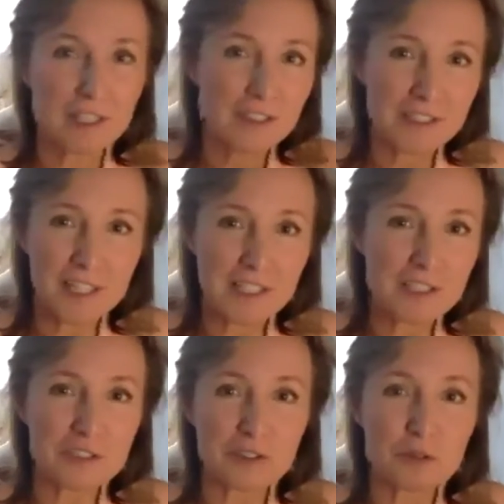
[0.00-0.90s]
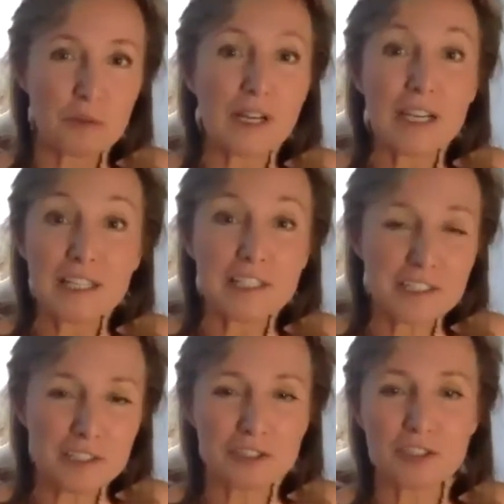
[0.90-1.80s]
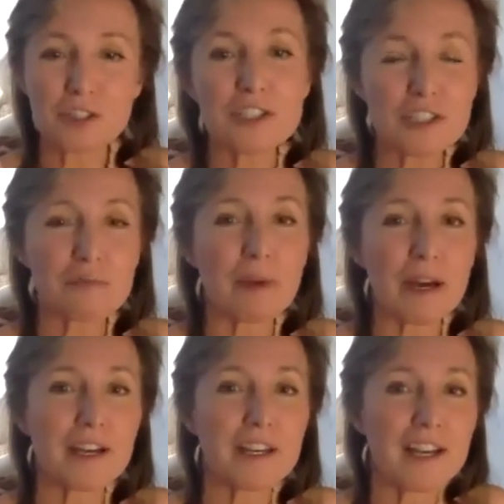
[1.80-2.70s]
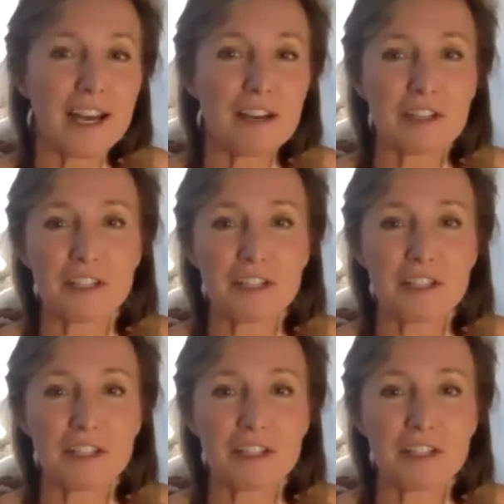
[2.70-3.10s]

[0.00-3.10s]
that is released just by having an